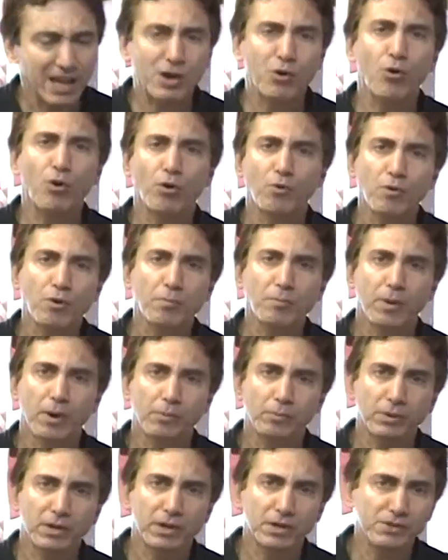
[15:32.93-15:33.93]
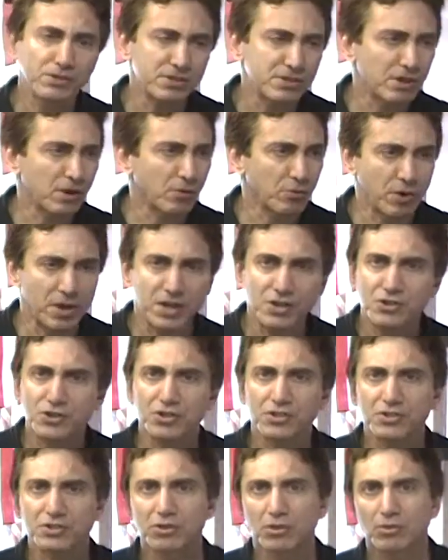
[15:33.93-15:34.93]
like all Republicans,
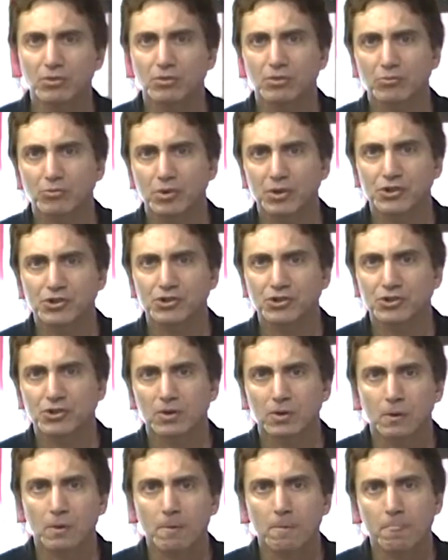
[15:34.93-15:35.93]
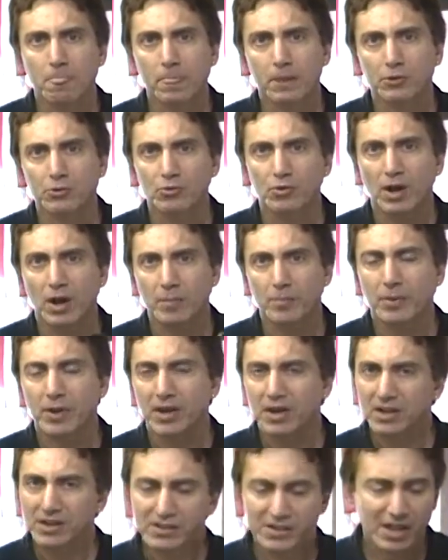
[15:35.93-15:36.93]
arranged it so the rich do not
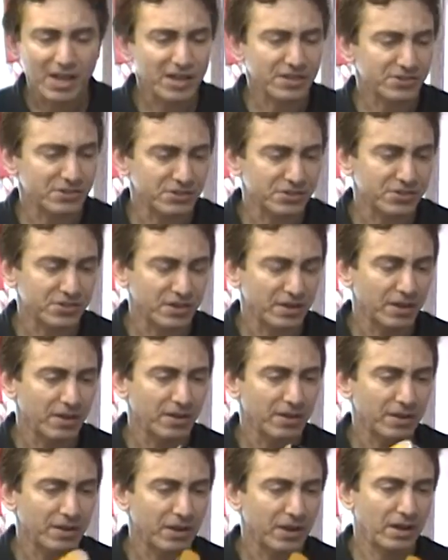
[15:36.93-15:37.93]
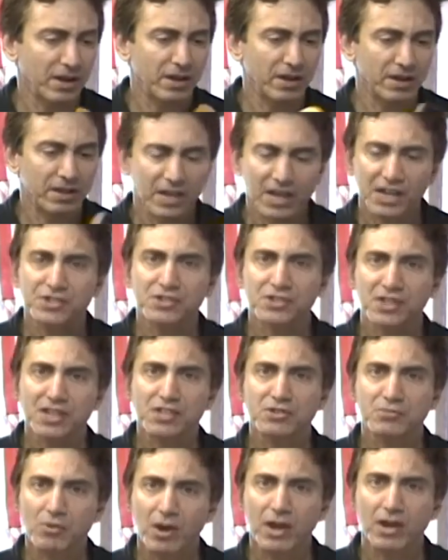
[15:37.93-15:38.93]
pay any taxes. Uh, yes,
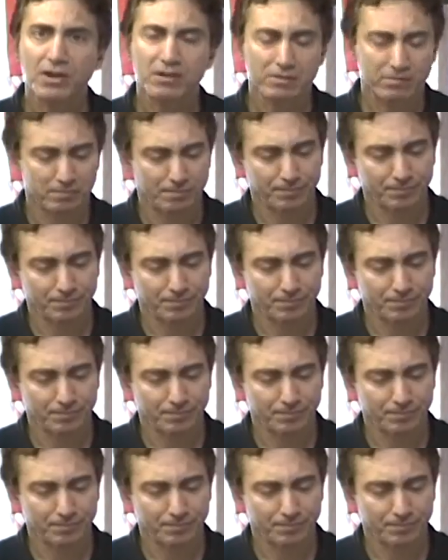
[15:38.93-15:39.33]
that's right.